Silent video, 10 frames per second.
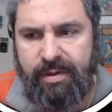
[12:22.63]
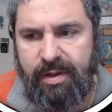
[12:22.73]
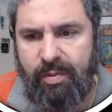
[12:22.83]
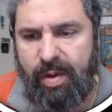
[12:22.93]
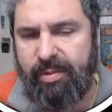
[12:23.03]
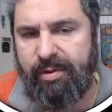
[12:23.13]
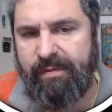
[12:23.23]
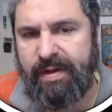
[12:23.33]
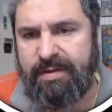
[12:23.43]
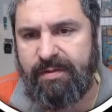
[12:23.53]
the web
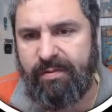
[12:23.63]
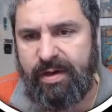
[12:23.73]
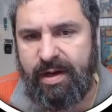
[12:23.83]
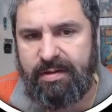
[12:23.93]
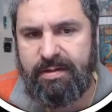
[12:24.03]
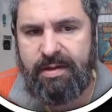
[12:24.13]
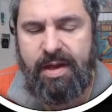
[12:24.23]
interface to FreeNAS.